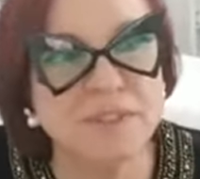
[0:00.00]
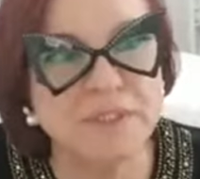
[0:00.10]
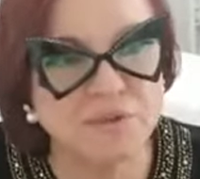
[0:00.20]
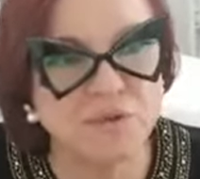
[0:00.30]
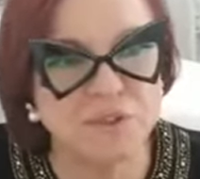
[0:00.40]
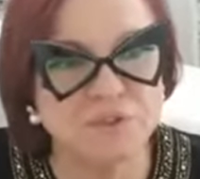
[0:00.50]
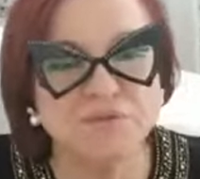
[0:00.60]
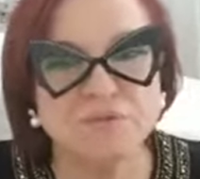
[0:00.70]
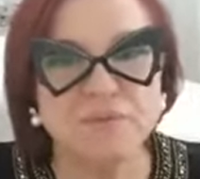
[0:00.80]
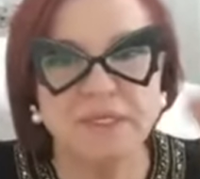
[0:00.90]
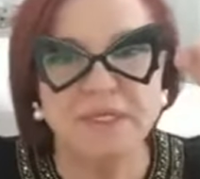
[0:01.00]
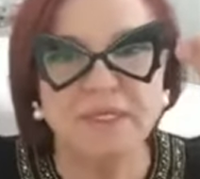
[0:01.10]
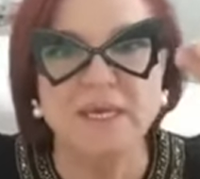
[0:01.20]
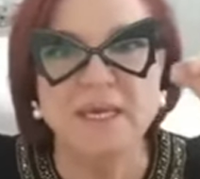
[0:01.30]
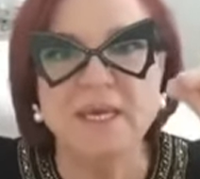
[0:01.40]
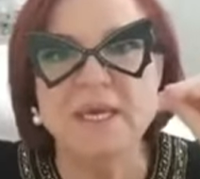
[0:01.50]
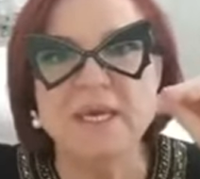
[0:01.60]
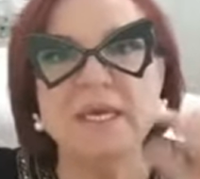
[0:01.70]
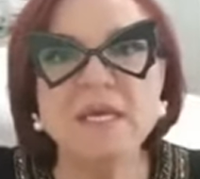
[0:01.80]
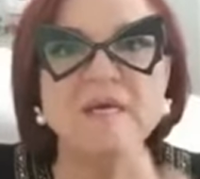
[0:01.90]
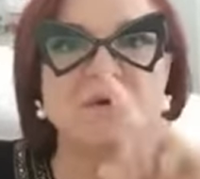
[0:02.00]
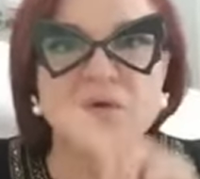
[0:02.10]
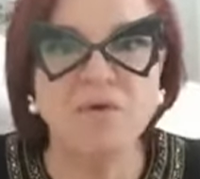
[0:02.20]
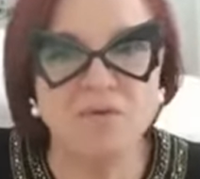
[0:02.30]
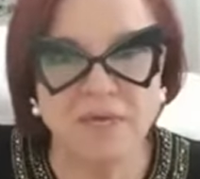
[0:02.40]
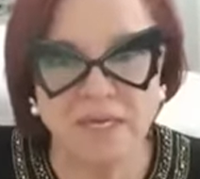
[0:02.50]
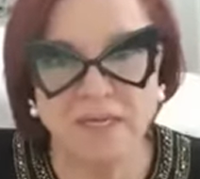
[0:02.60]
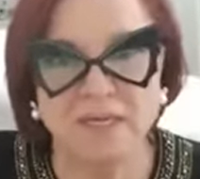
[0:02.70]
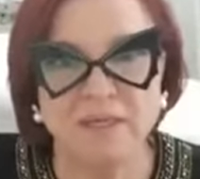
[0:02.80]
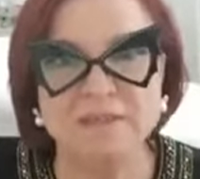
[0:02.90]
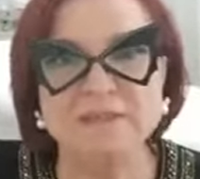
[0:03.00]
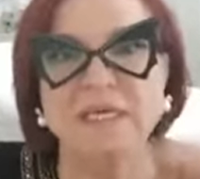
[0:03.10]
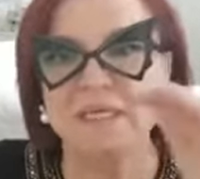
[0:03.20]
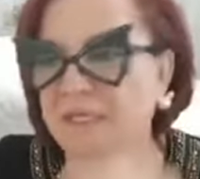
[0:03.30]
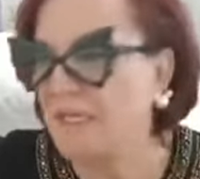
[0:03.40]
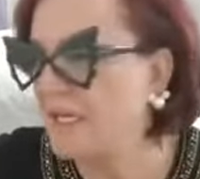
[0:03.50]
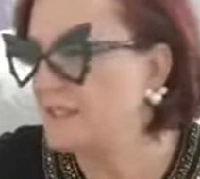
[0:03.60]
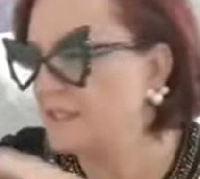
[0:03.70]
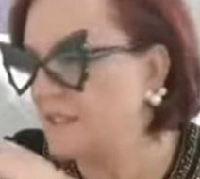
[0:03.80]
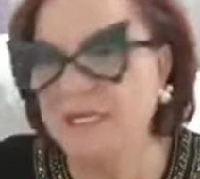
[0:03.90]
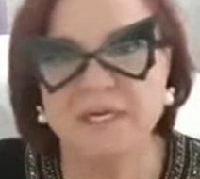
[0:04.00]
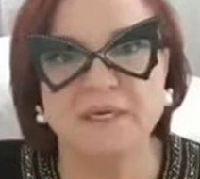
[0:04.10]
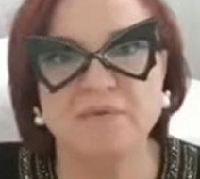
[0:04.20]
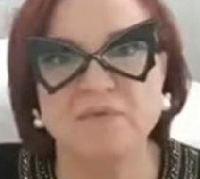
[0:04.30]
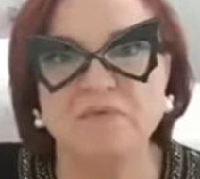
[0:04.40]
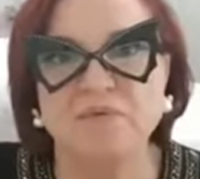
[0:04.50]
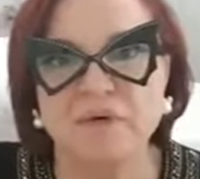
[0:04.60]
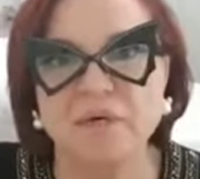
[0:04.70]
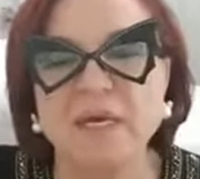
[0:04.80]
is going to be ingrown hairs and laser hair removal.